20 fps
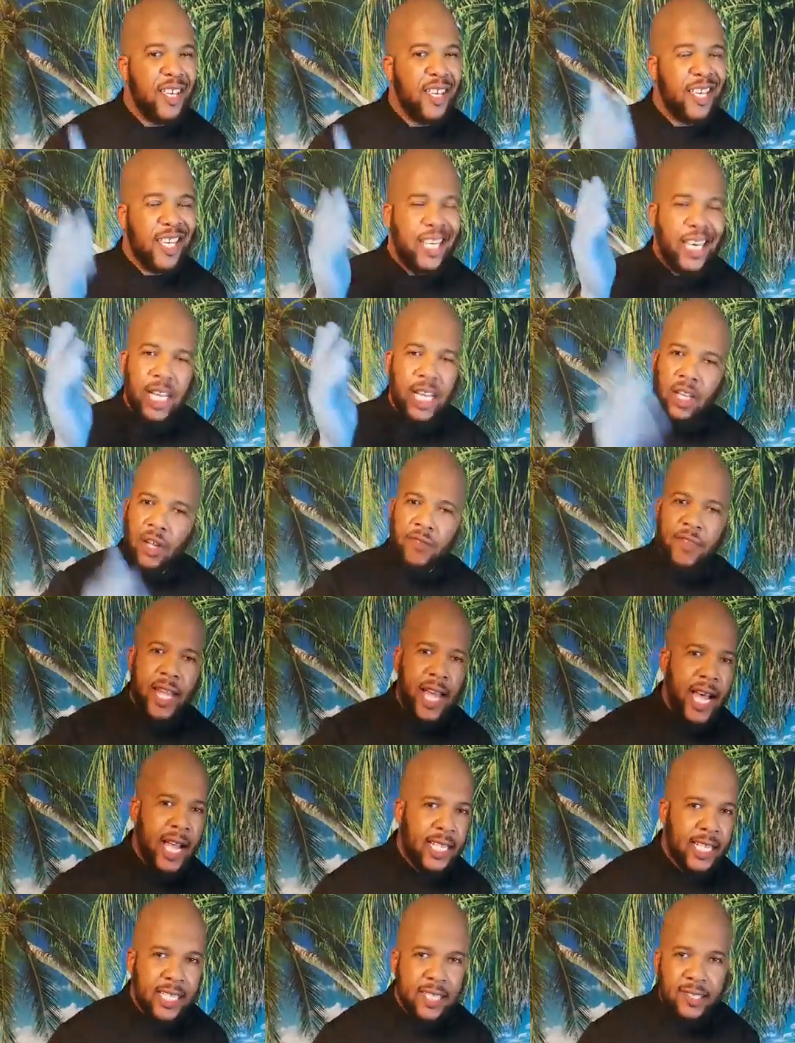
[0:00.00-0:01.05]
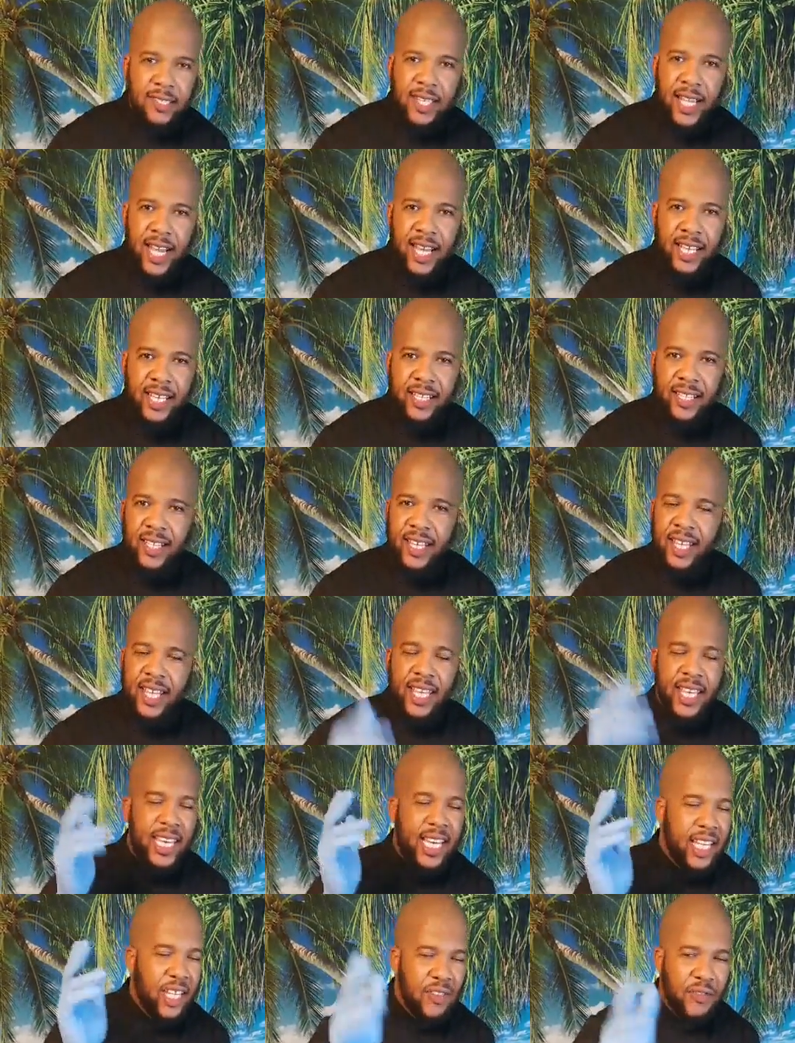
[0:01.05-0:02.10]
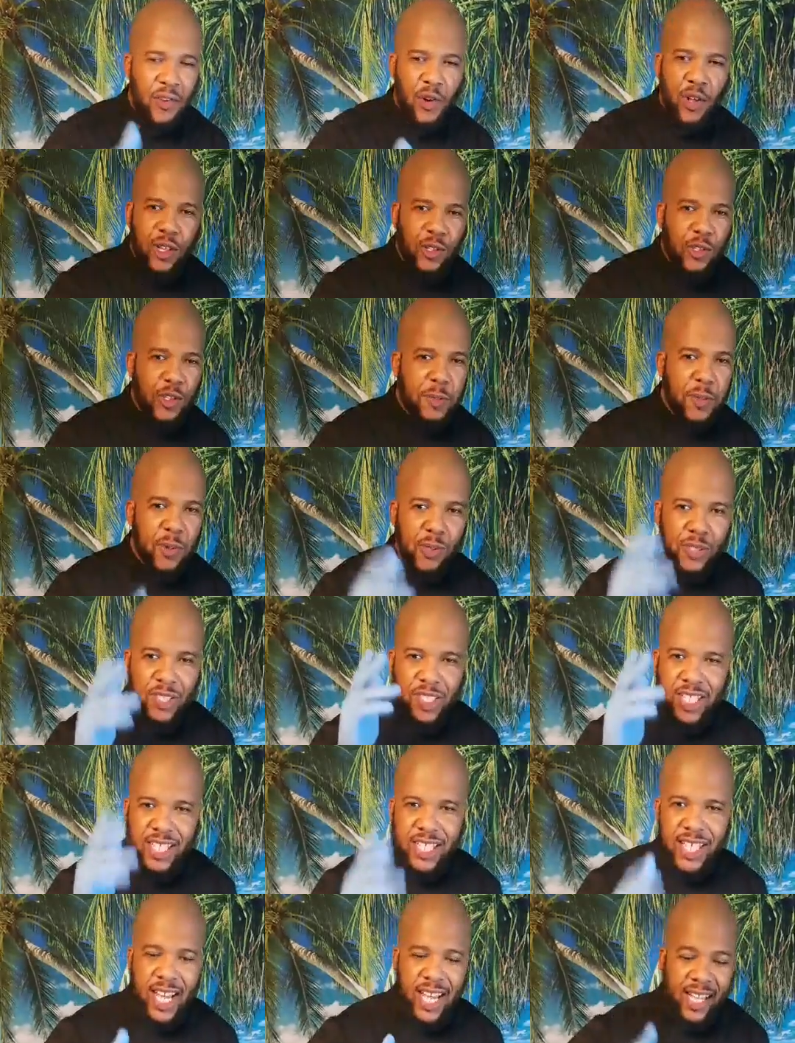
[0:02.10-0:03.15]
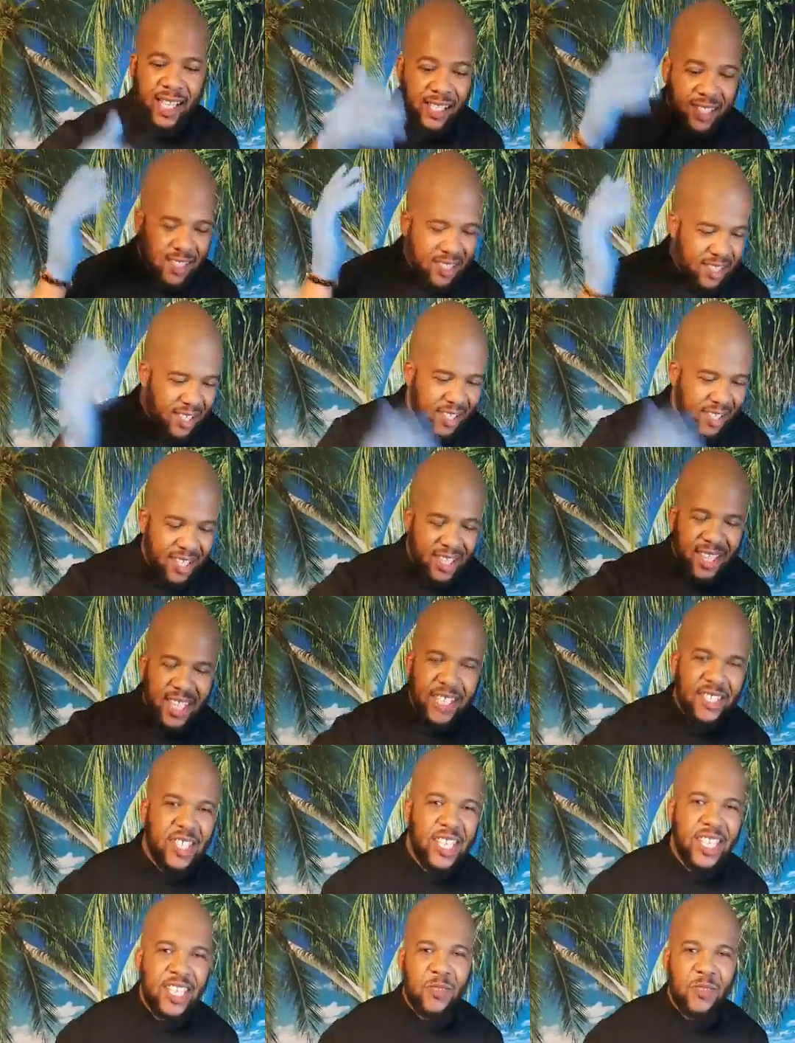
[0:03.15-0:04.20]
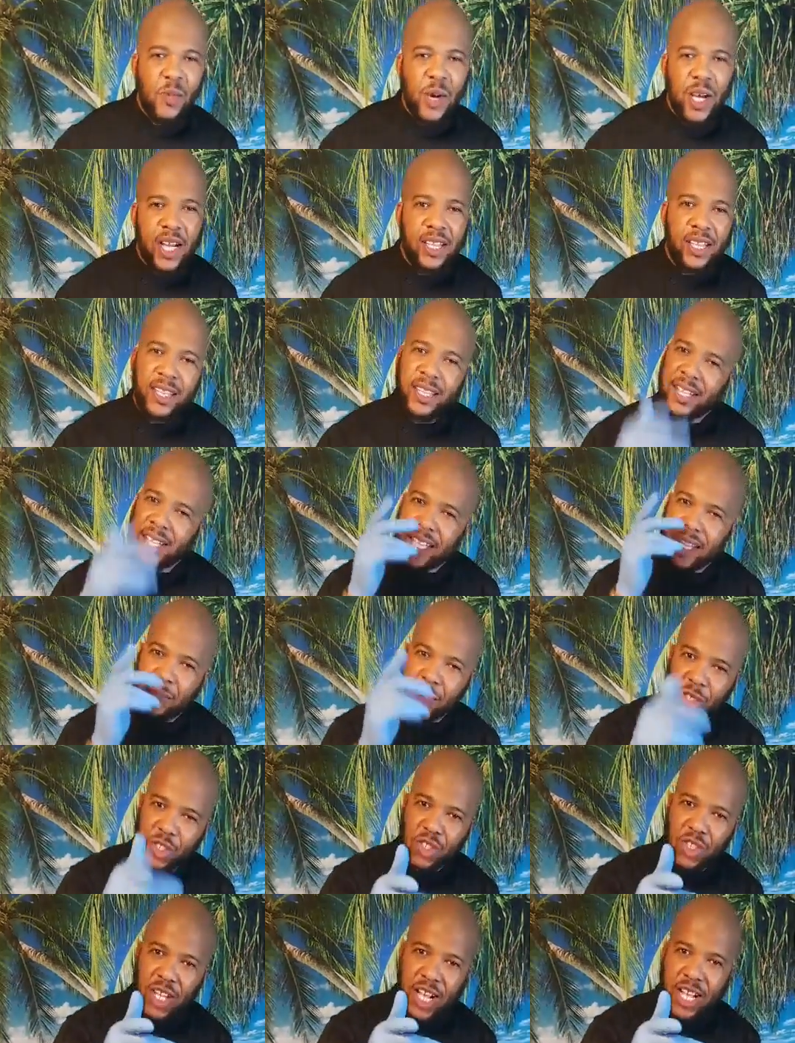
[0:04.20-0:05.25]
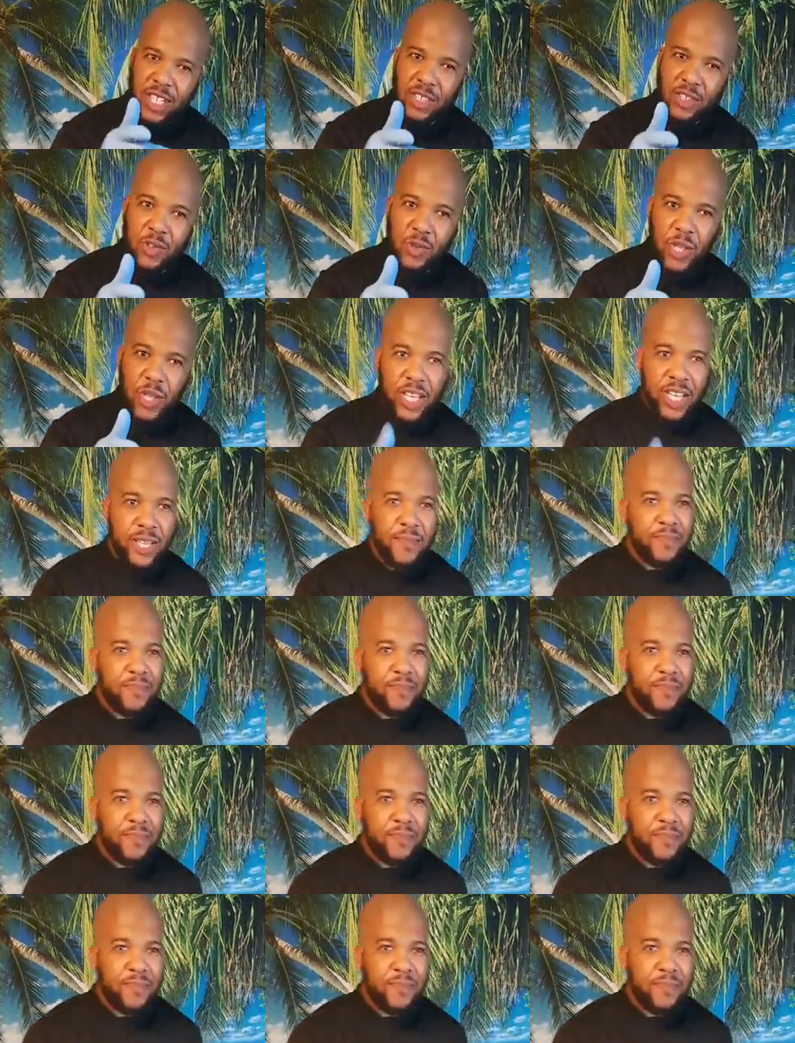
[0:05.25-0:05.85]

Get off the Atkins diet. Get off all those protein diets. Let's eat well, and I'm going to show you how to do that.